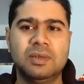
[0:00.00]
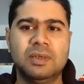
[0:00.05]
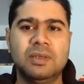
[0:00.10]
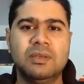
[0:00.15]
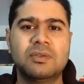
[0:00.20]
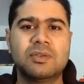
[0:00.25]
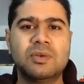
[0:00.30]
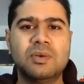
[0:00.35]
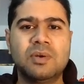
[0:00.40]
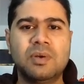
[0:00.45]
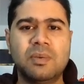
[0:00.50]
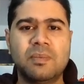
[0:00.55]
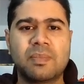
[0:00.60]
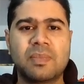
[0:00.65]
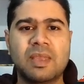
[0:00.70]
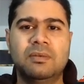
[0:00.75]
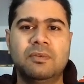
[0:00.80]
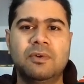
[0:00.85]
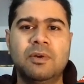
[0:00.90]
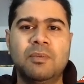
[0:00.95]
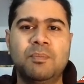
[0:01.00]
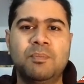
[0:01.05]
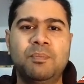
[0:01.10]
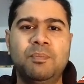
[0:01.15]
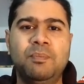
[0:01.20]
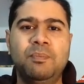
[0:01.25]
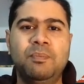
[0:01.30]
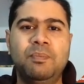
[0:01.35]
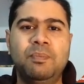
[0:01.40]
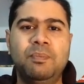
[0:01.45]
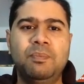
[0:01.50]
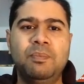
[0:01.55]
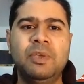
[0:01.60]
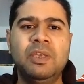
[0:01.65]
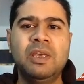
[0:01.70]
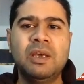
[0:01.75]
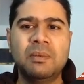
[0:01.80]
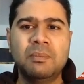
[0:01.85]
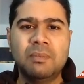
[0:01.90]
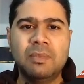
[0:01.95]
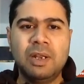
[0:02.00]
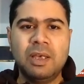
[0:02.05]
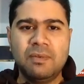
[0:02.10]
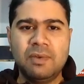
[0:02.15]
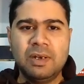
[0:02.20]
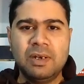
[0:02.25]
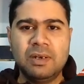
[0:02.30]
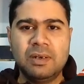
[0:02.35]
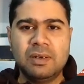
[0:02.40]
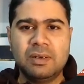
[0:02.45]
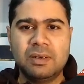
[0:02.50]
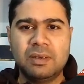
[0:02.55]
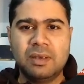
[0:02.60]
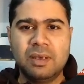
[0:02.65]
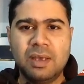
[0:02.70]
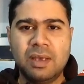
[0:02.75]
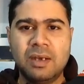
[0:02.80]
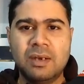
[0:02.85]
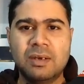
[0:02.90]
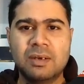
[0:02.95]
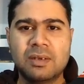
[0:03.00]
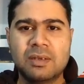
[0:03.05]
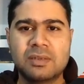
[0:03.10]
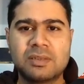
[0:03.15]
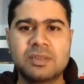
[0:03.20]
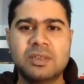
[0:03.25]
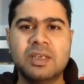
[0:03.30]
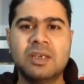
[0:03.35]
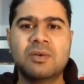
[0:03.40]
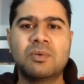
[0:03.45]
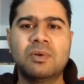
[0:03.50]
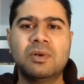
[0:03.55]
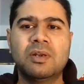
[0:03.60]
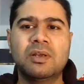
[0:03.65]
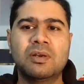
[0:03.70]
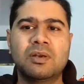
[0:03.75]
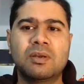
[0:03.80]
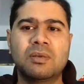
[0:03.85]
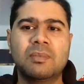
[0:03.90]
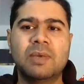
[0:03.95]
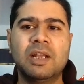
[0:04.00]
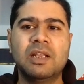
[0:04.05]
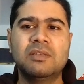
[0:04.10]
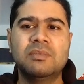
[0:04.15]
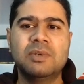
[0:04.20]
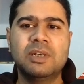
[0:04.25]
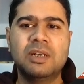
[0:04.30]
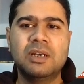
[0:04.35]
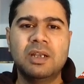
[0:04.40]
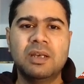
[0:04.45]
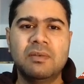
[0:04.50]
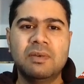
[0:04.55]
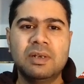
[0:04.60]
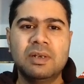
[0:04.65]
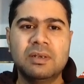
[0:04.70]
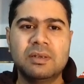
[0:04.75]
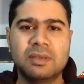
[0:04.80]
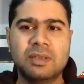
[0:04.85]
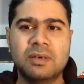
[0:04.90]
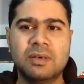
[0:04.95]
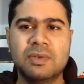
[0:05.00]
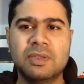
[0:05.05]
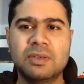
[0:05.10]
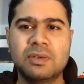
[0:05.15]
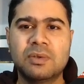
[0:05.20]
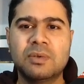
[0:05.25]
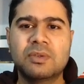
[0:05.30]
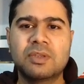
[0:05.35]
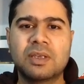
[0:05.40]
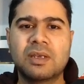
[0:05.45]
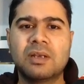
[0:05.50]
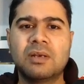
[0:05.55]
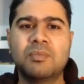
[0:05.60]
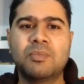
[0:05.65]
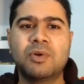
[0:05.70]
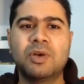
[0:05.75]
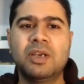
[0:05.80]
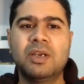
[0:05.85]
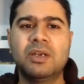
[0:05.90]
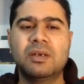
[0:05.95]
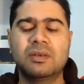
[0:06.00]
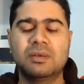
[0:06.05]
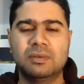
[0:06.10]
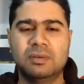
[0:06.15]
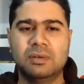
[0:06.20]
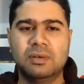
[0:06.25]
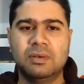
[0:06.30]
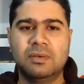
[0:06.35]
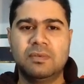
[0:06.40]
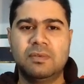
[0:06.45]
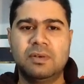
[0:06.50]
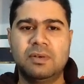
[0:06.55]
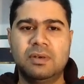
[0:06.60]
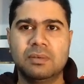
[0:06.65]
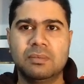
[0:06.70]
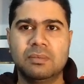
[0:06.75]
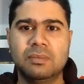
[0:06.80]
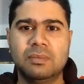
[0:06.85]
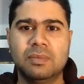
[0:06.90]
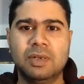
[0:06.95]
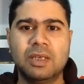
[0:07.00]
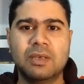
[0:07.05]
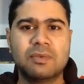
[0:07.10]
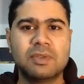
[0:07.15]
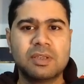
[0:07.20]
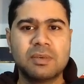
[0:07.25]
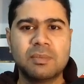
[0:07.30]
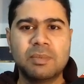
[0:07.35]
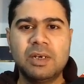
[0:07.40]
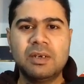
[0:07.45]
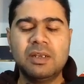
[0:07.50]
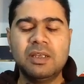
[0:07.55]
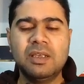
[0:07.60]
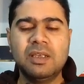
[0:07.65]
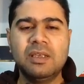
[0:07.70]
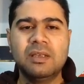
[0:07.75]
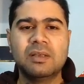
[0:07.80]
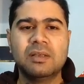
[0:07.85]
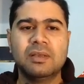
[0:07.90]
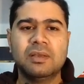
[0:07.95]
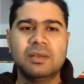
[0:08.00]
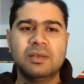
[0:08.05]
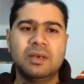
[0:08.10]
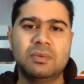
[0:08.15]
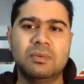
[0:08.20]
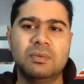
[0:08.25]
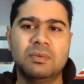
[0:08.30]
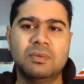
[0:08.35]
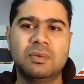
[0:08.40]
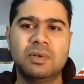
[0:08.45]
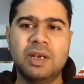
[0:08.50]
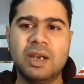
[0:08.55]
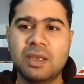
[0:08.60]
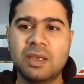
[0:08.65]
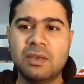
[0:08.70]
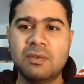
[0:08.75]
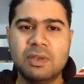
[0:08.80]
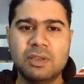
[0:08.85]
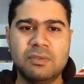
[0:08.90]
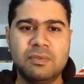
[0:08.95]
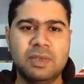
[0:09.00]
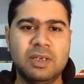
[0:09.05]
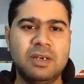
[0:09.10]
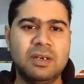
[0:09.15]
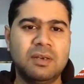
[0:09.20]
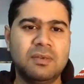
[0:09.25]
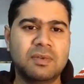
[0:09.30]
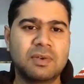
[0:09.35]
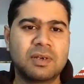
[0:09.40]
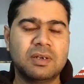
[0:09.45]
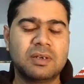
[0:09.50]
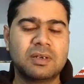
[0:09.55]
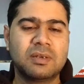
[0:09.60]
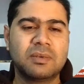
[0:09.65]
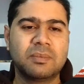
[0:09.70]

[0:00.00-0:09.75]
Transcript: So for PM level and stakeholder or management level, there was no single point of visibility. Tracking was very difficult.